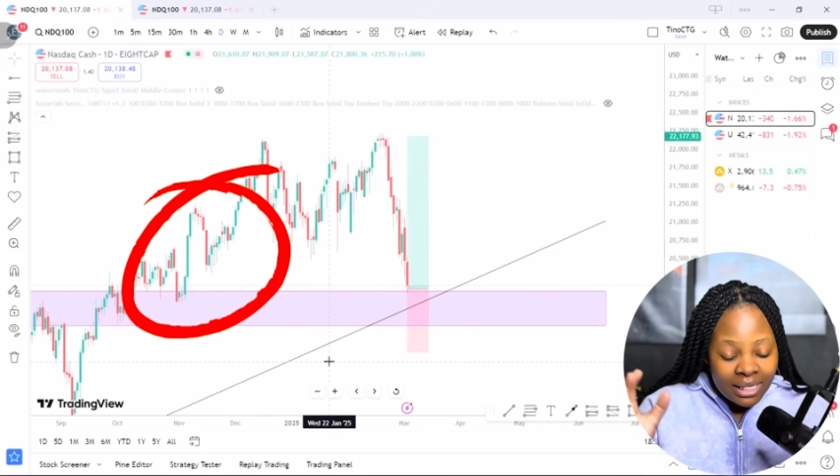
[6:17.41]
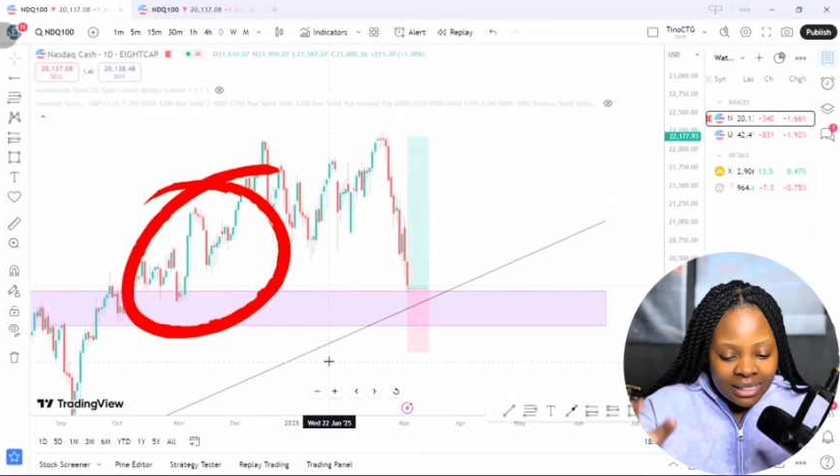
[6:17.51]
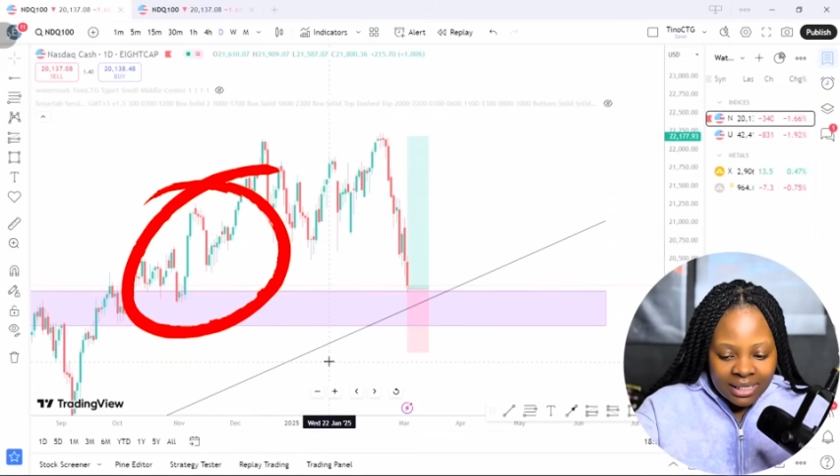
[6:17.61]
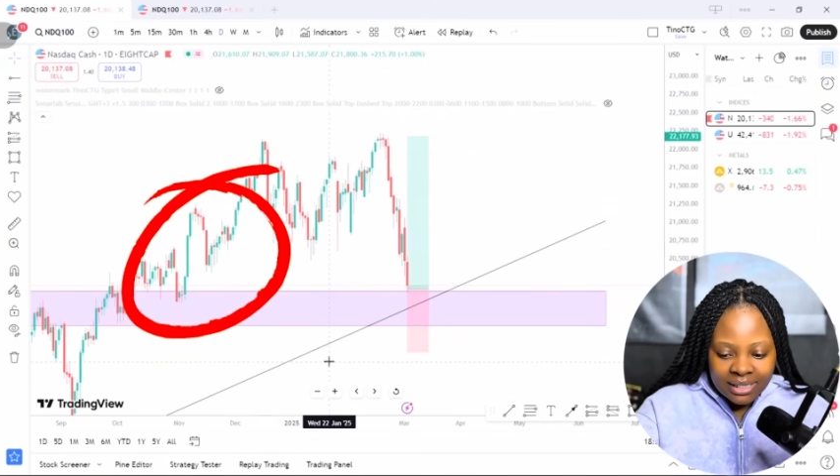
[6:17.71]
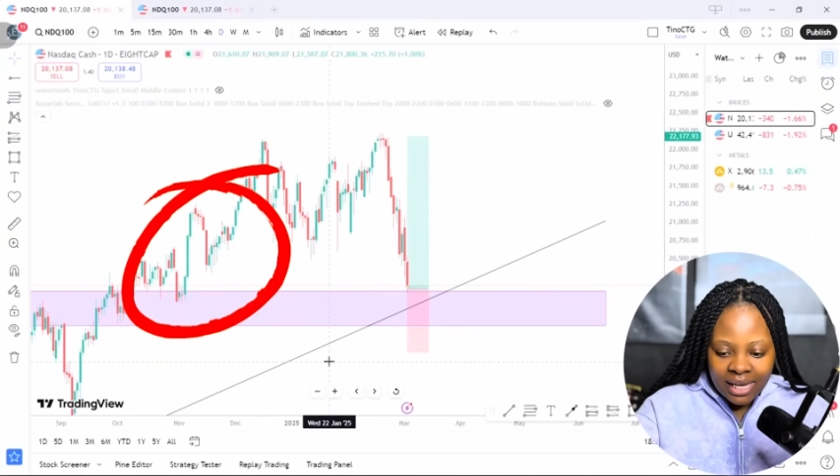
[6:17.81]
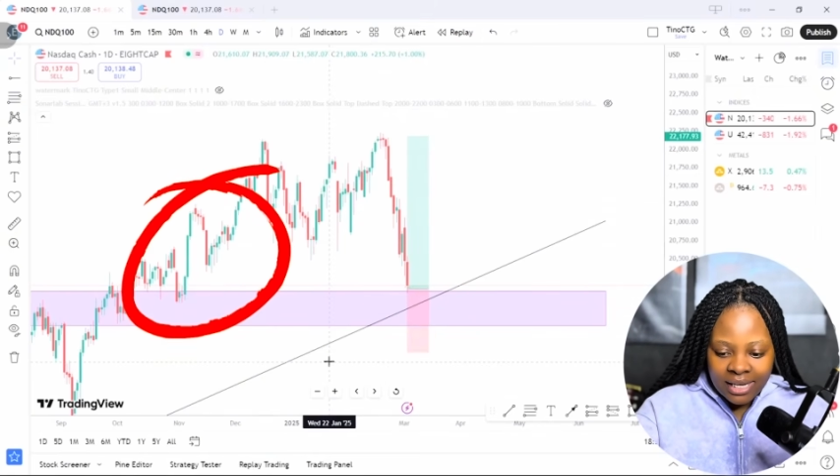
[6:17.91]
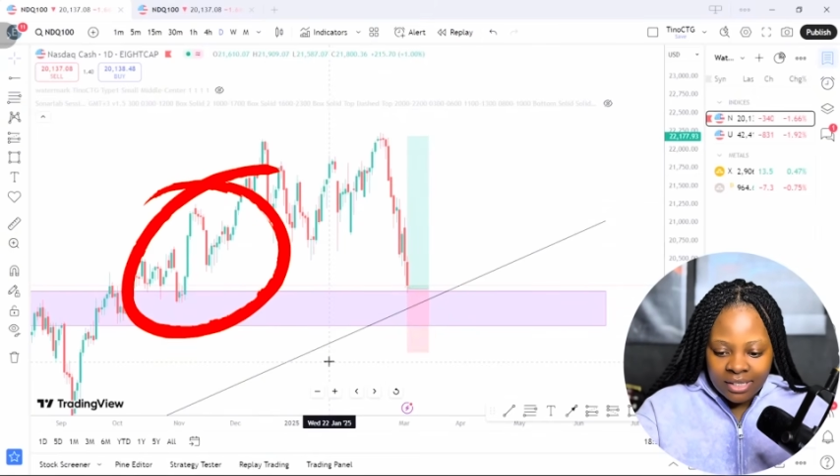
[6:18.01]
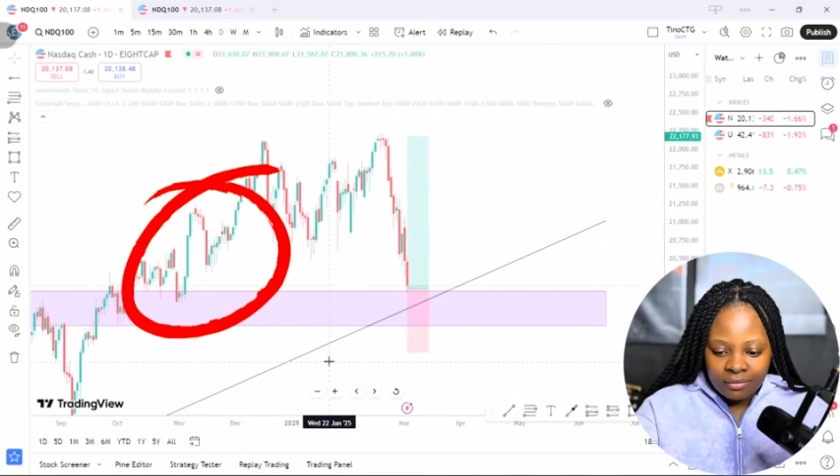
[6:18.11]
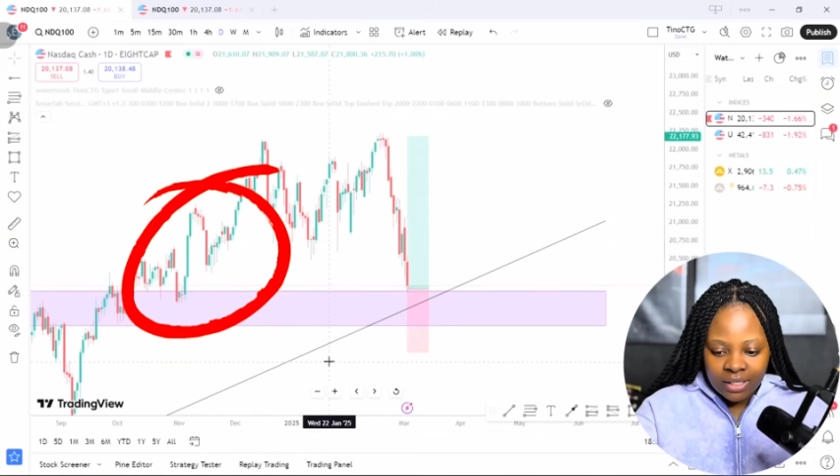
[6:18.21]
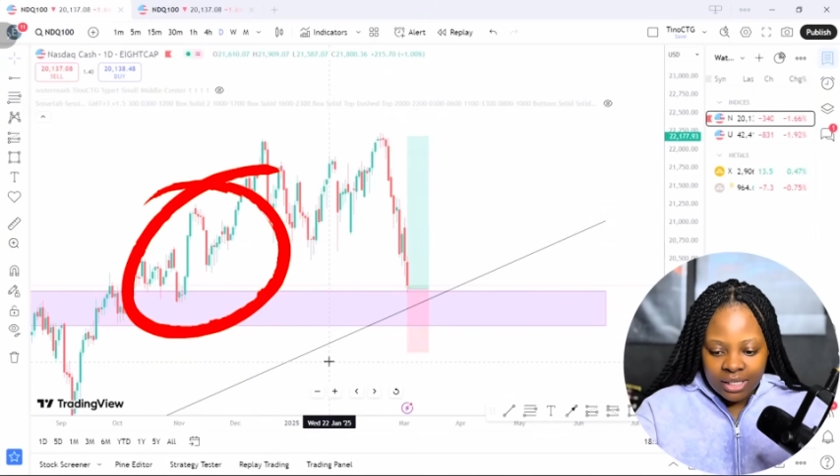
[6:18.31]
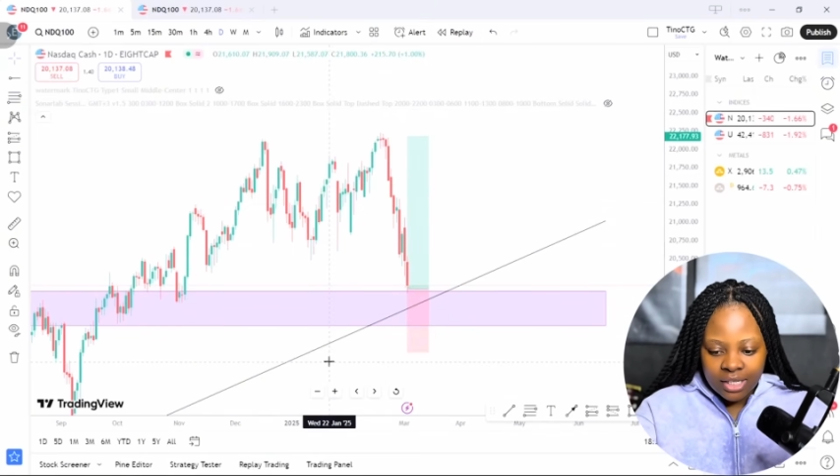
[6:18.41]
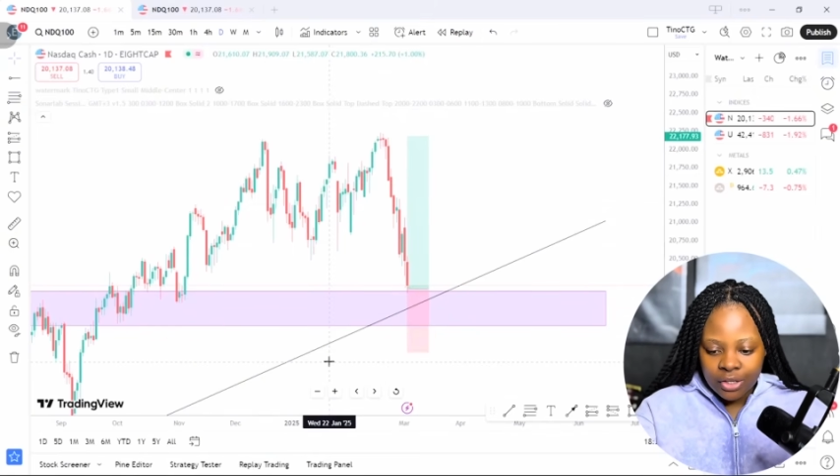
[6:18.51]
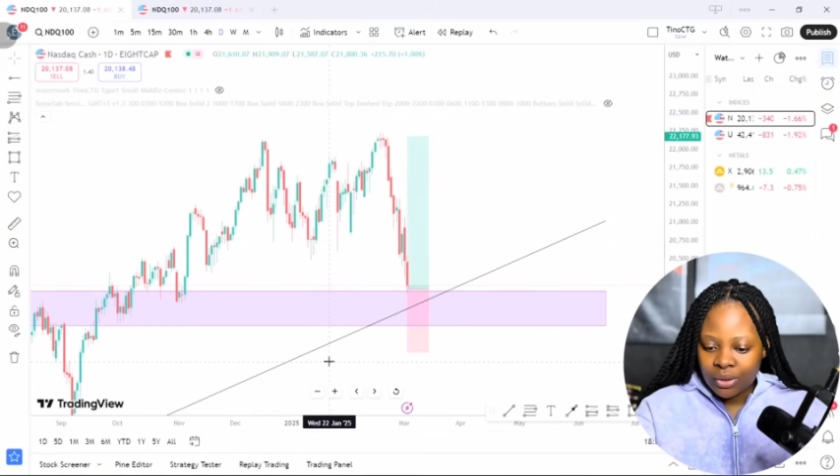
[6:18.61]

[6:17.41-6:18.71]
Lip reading: in decisively here.